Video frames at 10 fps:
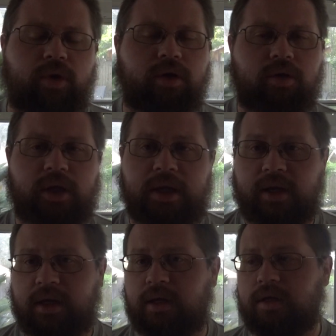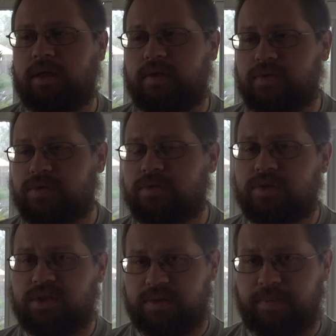are looking at is
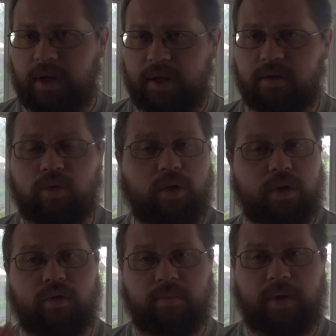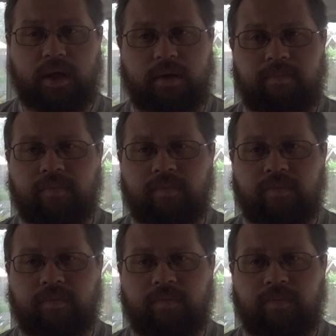spot or go to bed.